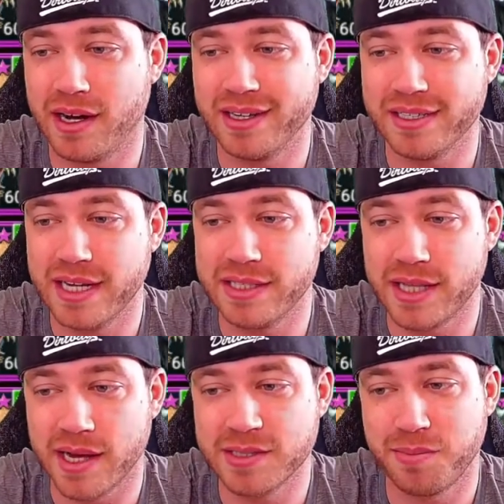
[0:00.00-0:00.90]
It
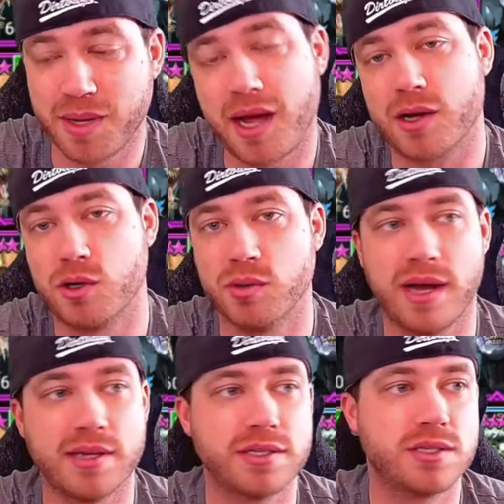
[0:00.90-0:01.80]
does block
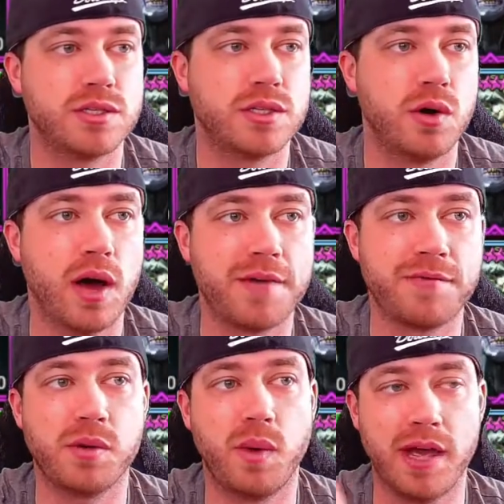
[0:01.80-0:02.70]
cooldowns, so every
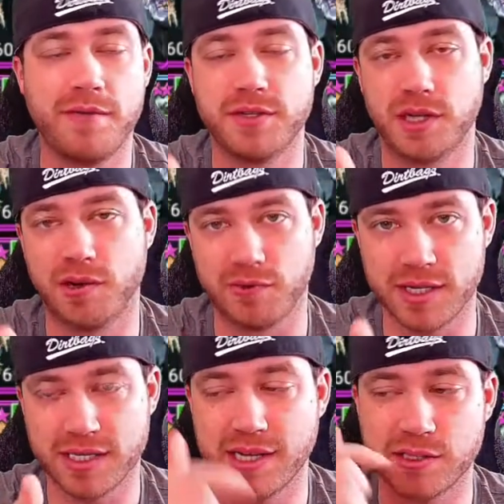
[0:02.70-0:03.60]
wave it's going to
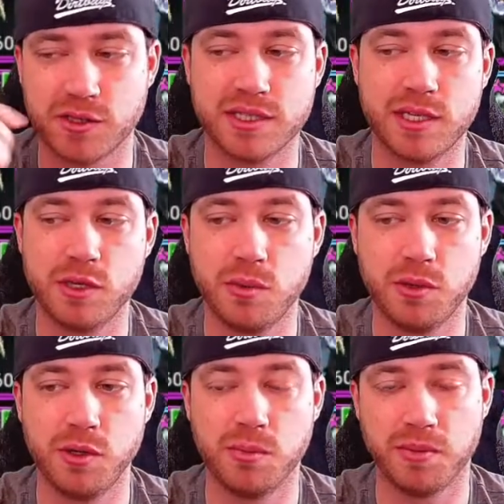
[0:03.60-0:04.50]
reset. So let's say you
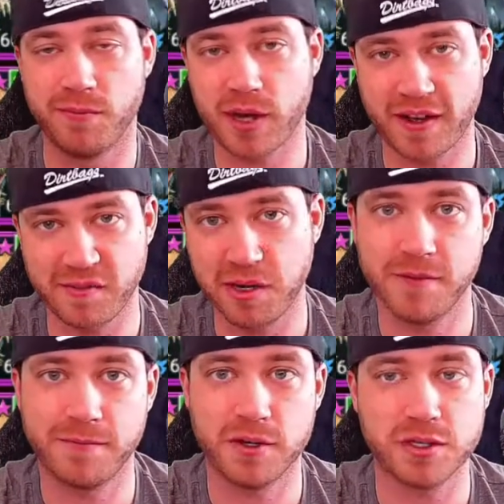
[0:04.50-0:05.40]
provoke everybody the
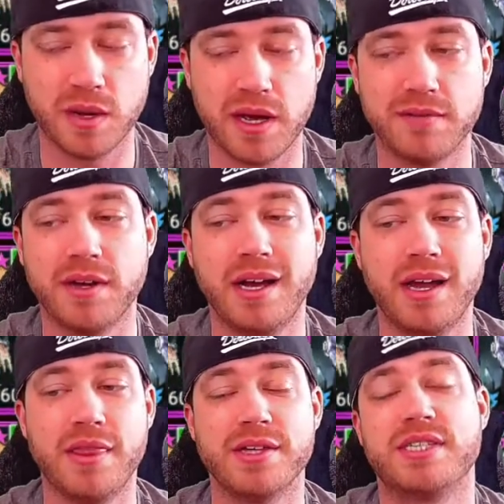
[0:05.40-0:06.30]
first wave,
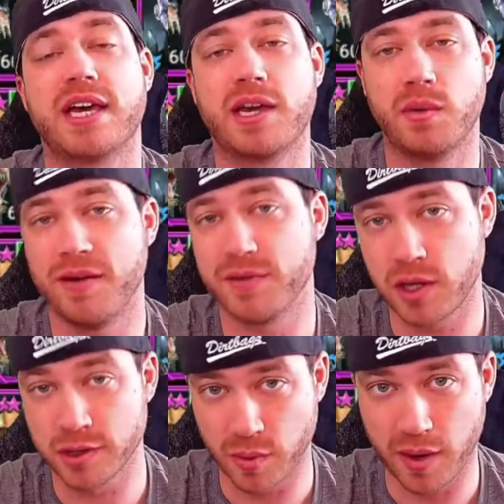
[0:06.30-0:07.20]
the second wave it goes
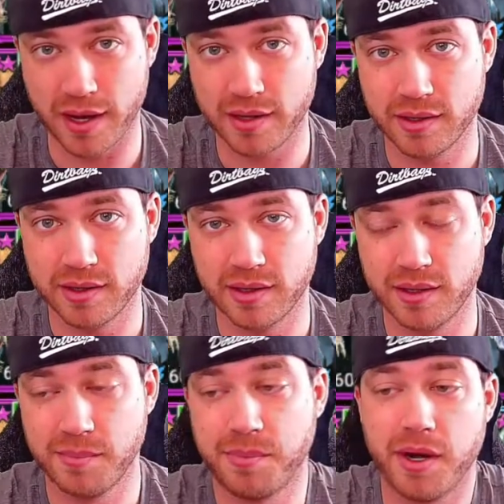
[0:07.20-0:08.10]
away,
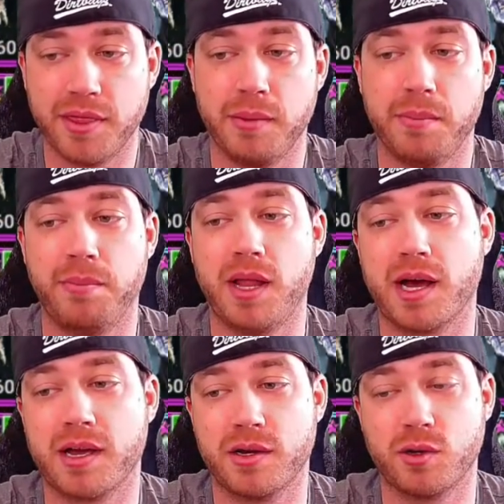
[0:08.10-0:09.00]
but the
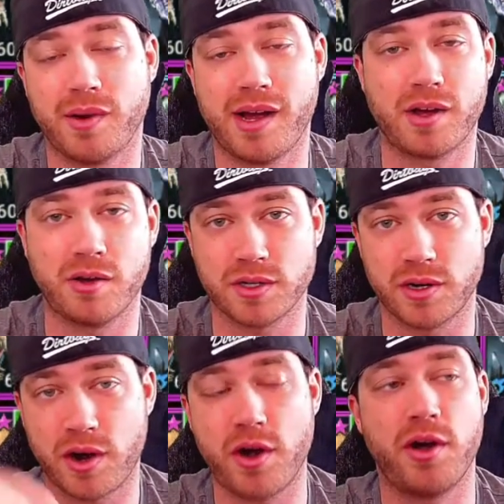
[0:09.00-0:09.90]
block cooldown goes on
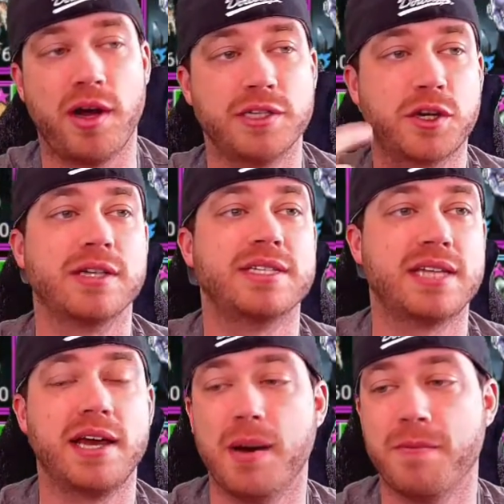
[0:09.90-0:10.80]
her, and it's going to stay
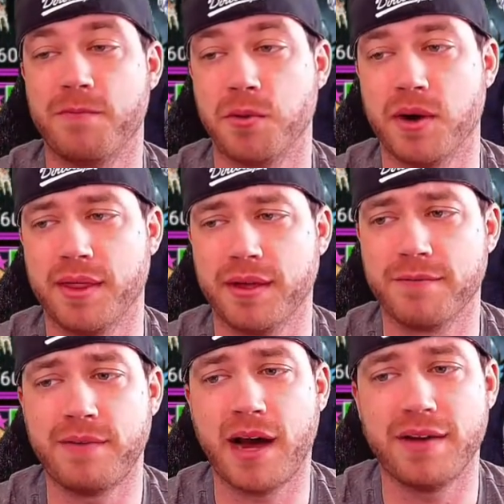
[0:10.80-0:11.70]
up for I think
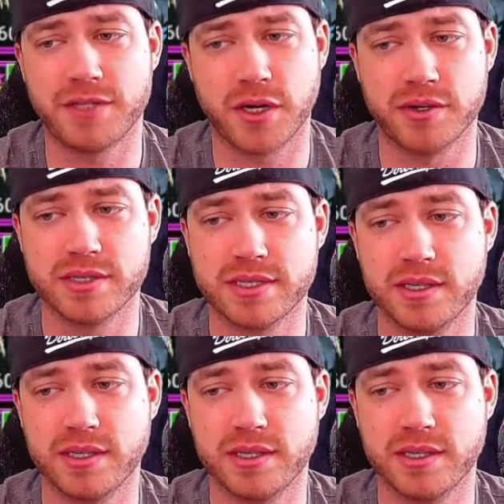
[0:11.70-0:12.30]
5 turns.